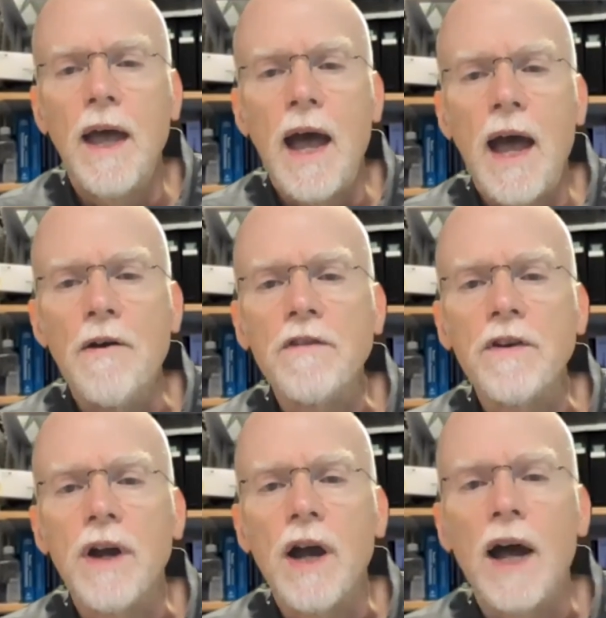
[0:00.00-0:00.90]

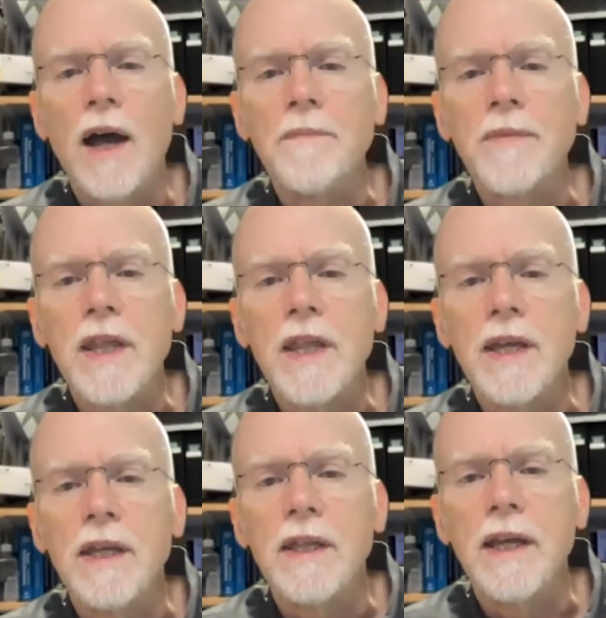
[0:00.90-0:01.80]
However,
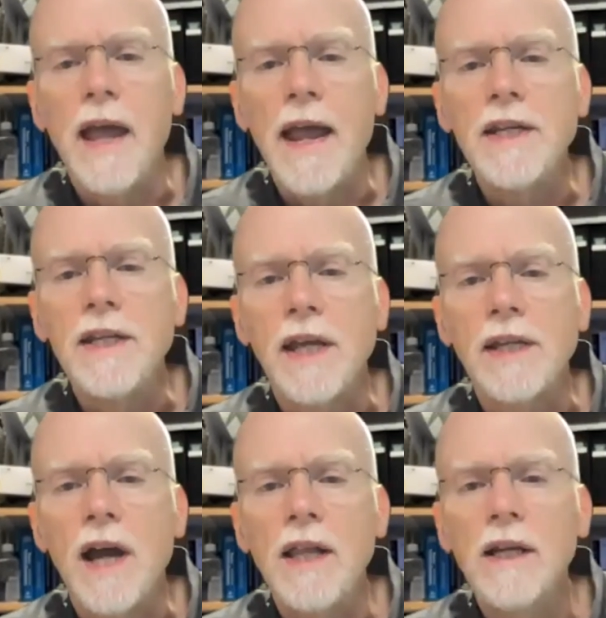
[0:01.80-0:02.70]
the
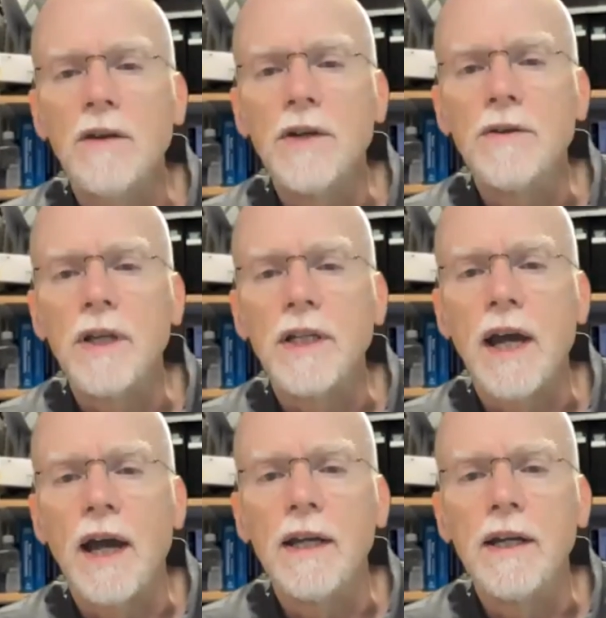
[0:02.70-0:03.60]
antisense
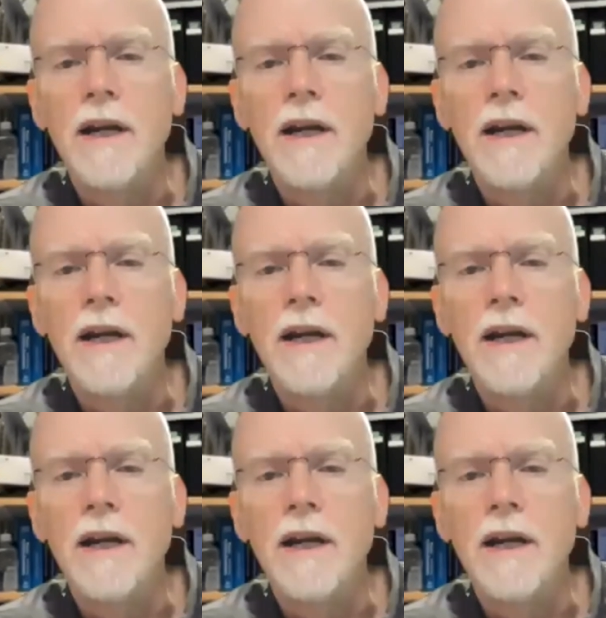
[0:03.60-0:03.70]
oligonucleotide